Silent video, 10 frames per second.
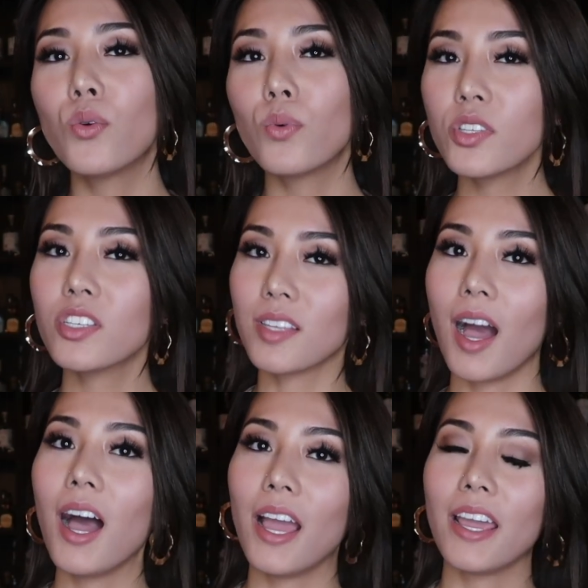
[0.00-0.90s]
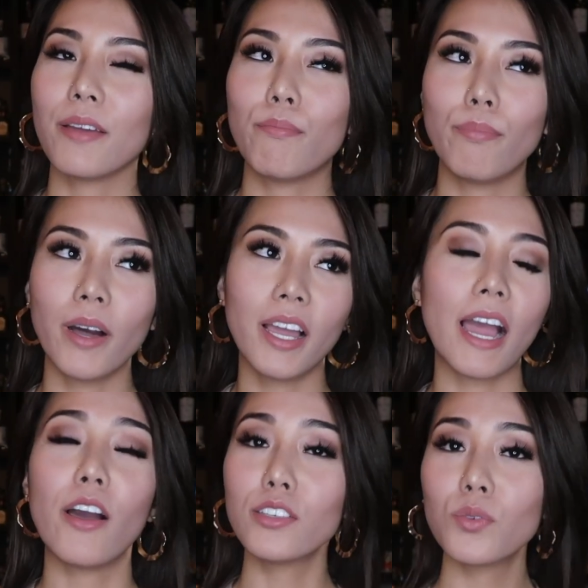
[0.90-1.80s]
which is high,
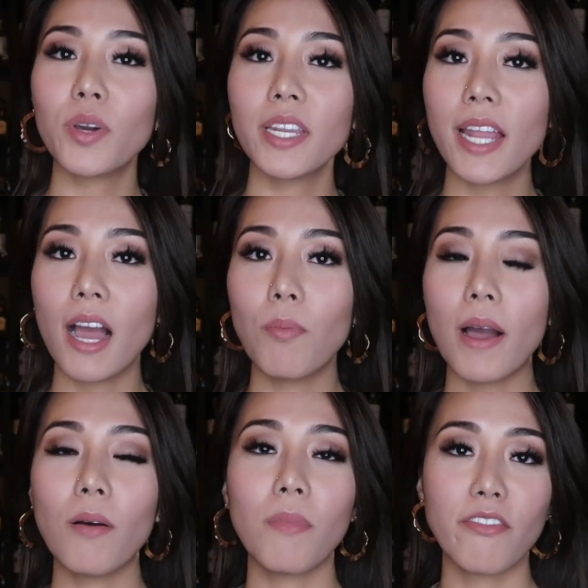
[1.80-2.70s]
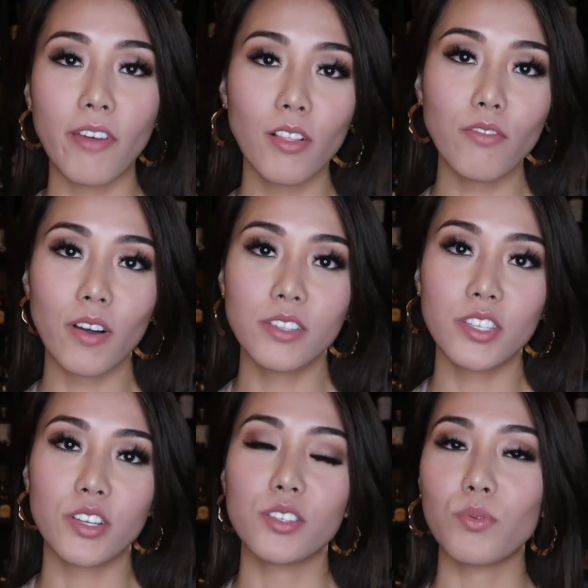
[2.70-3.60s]
but I also wanted to help out my fellow
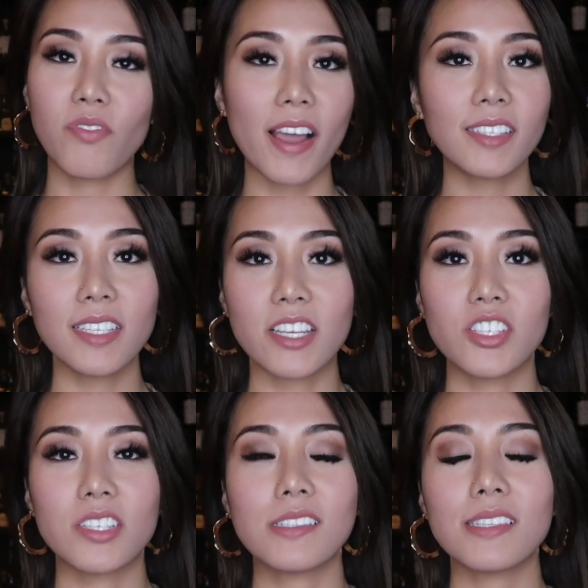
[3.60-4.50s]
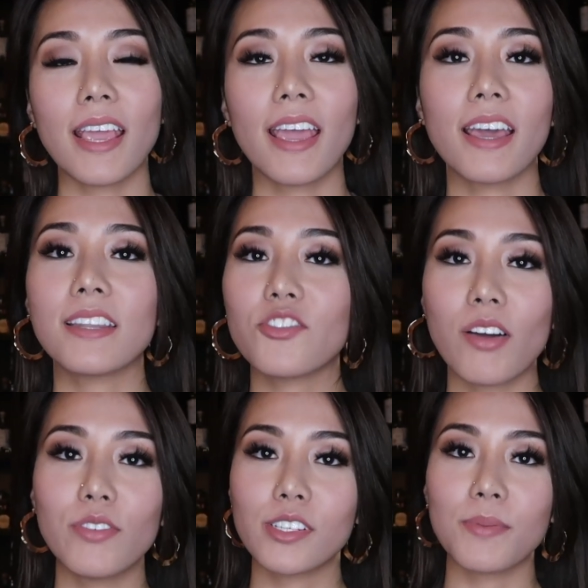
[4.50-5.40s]
volunteers with vaccinations and
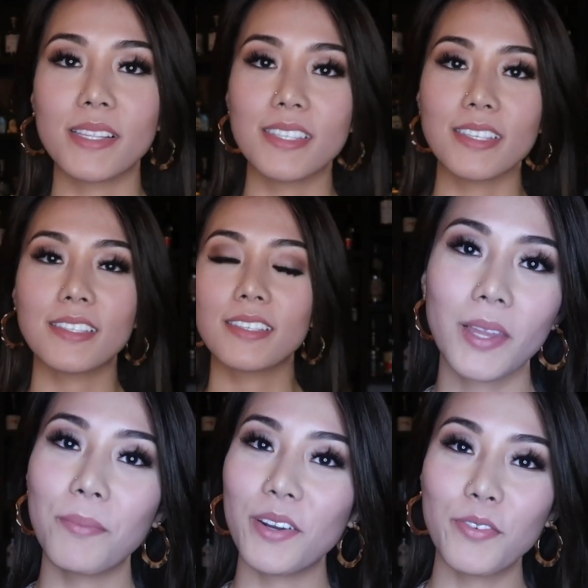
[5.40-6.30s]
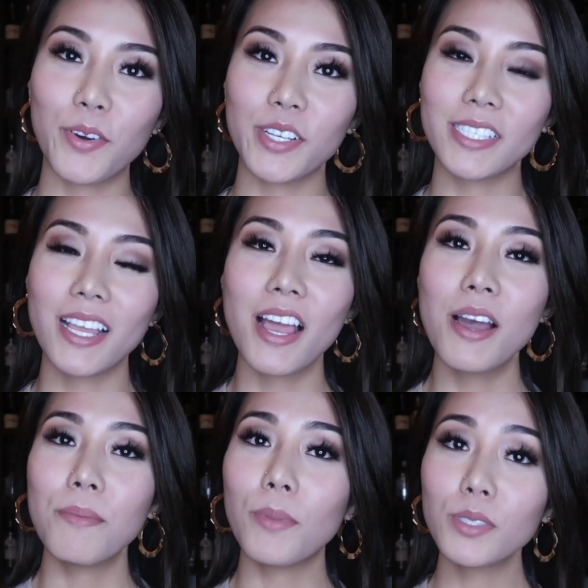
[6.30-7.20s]
travel expenses. But of course,
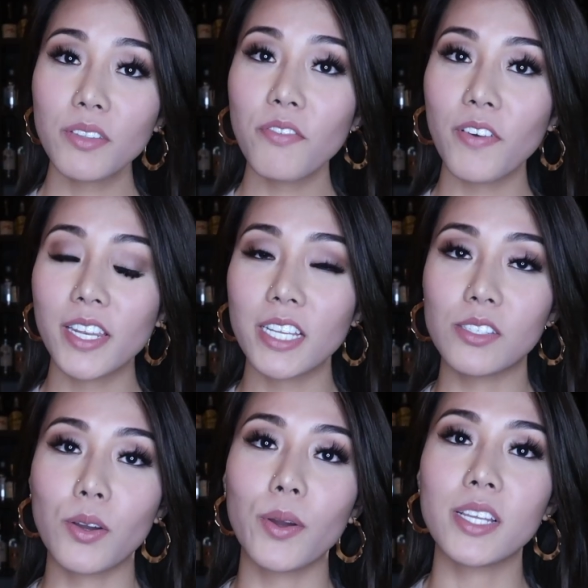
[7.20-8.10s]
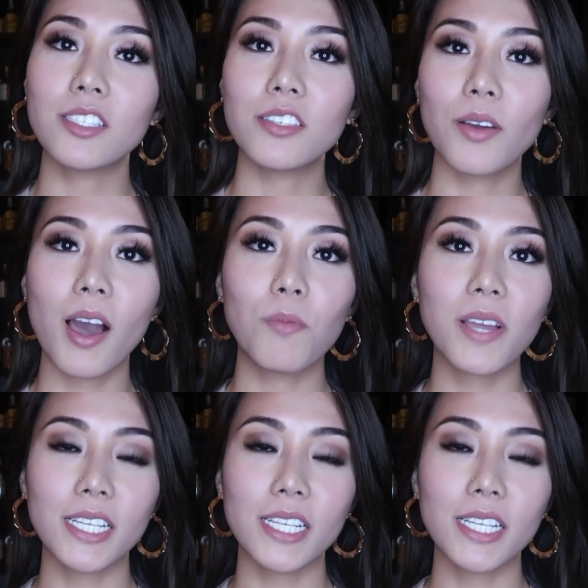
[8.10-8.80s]
most of the fund is going to help